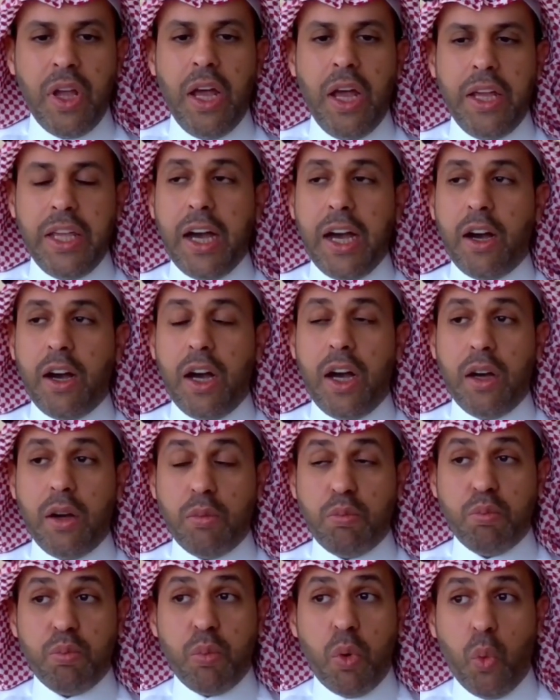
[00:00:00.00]
Yeah,
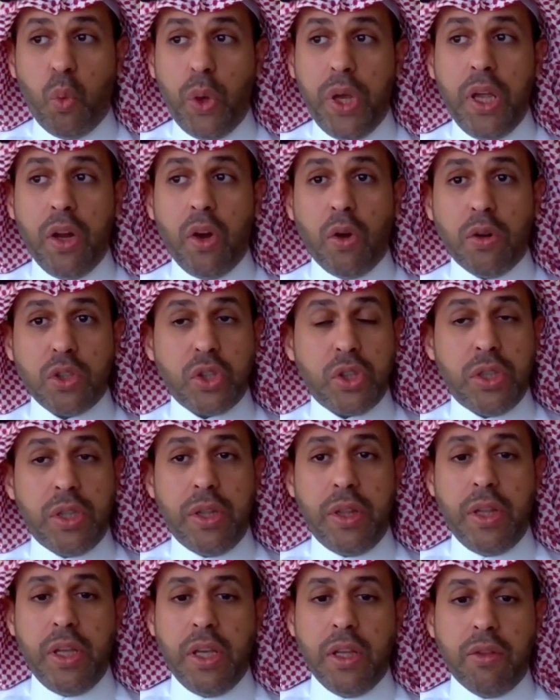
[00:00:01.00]
we launched
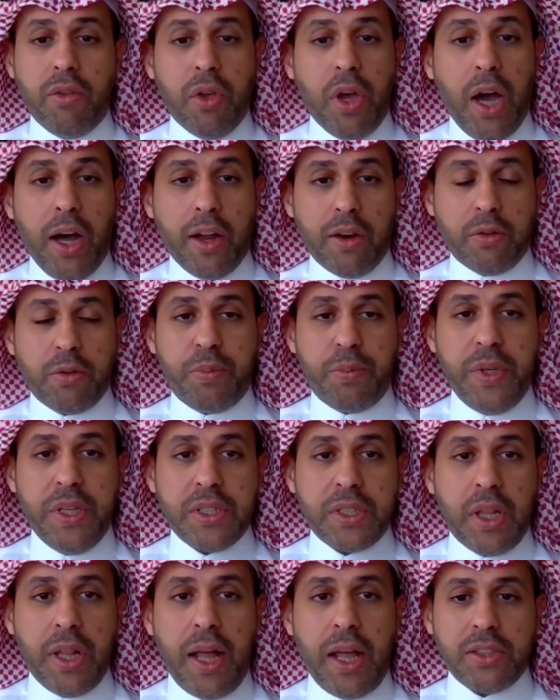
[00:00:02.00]
the
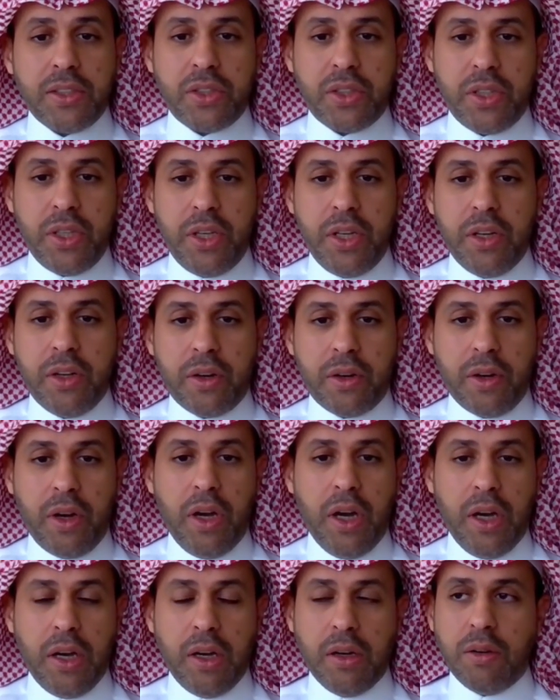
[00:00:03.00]
RFPs last year,
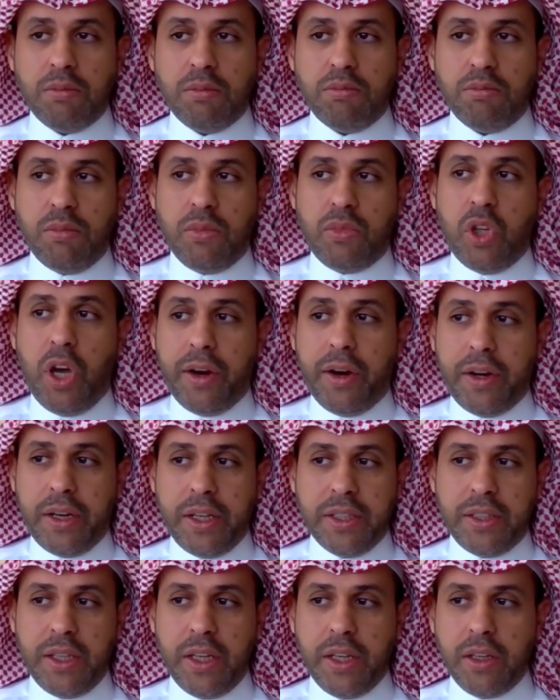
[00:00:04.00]

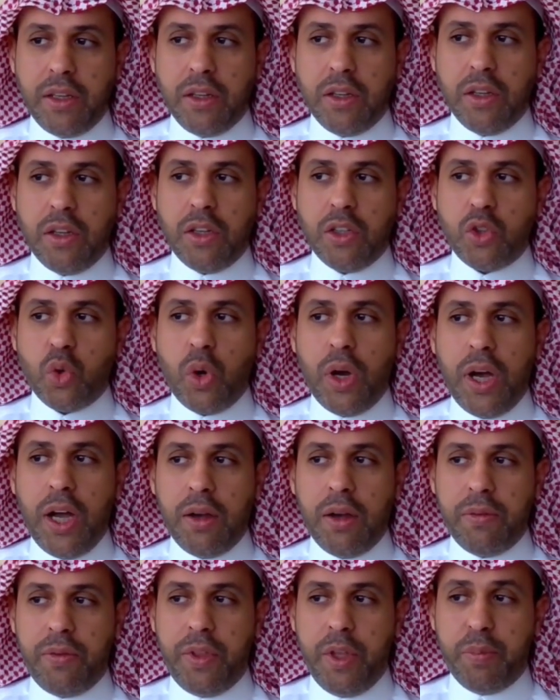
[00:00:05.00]
targeting to
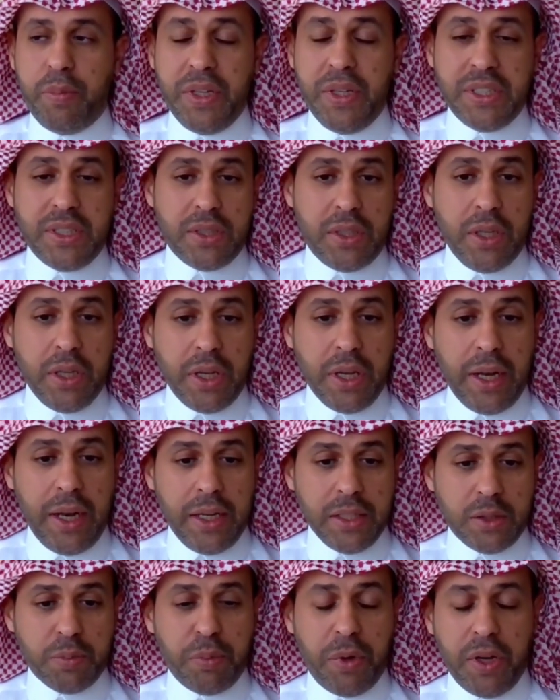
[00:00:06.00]
have the
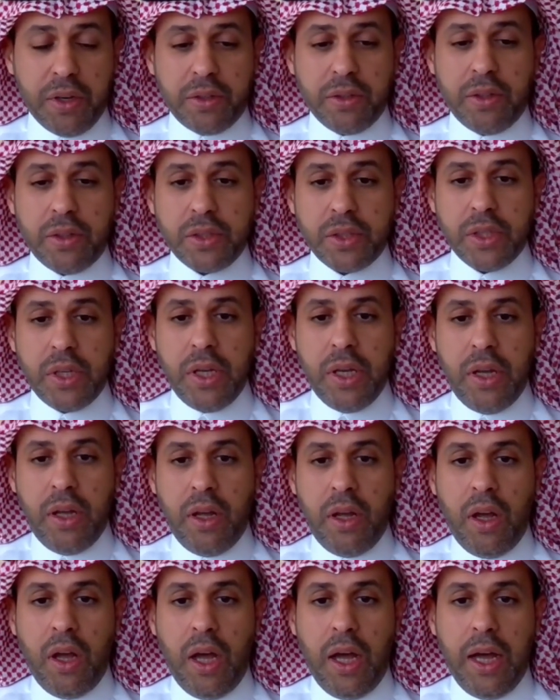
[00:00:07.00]
best-in-class partners.
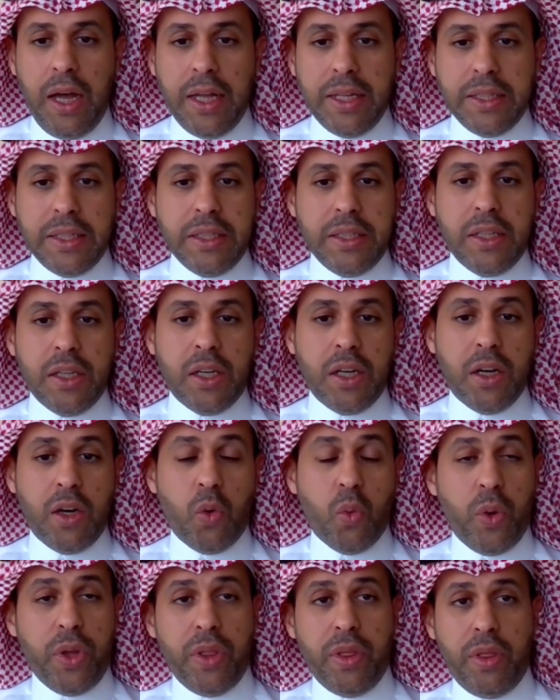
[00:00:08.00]
And
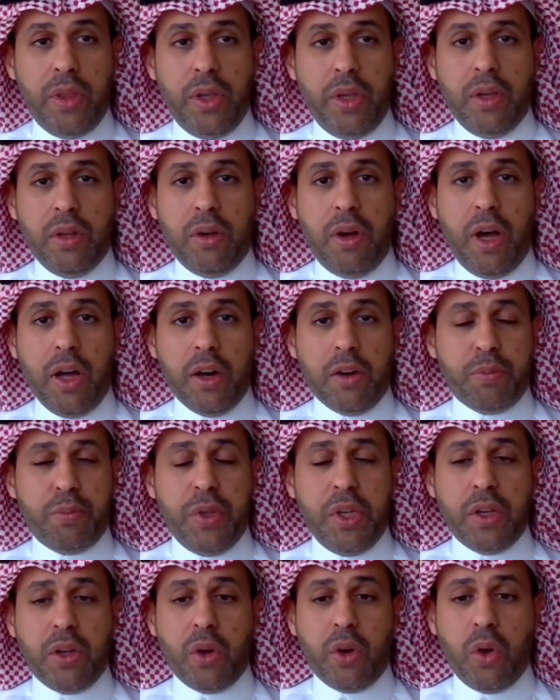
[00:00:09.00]
when the
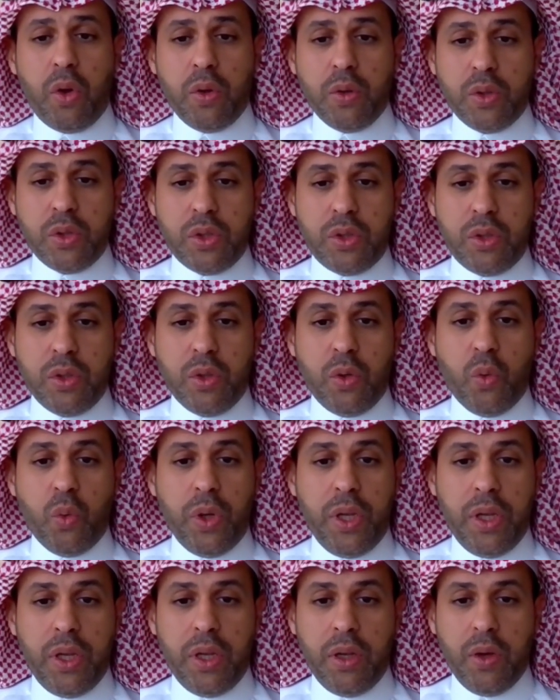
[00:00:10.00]
RFP closed,
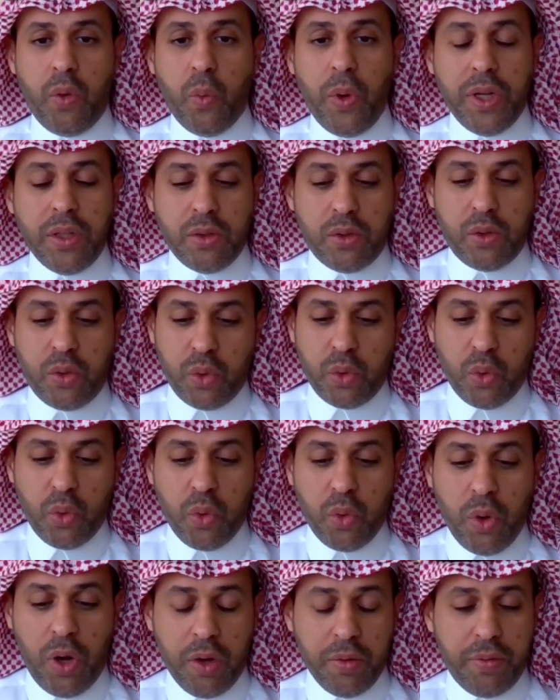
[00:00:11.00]
we went
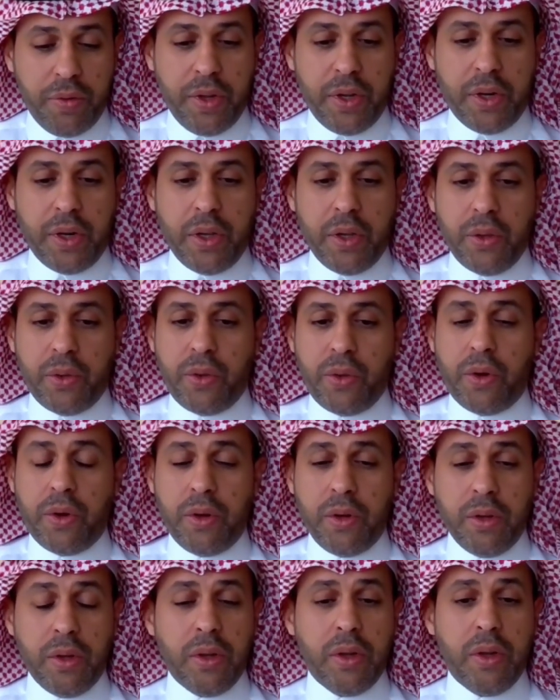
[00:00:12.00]
through a very
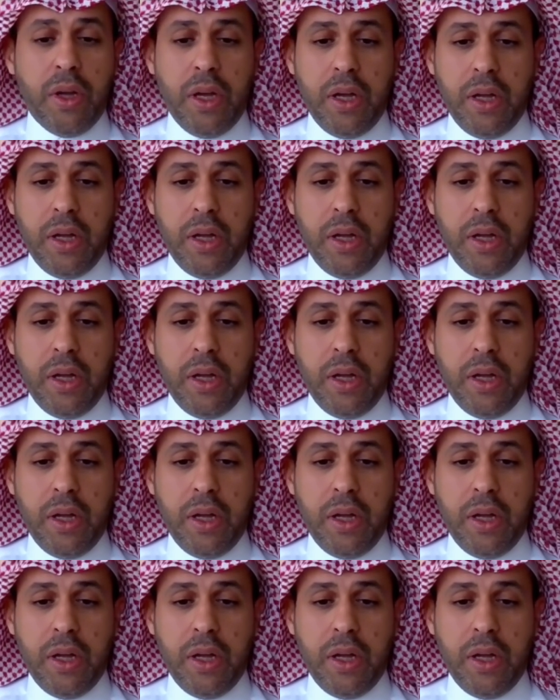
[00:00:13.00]
thorough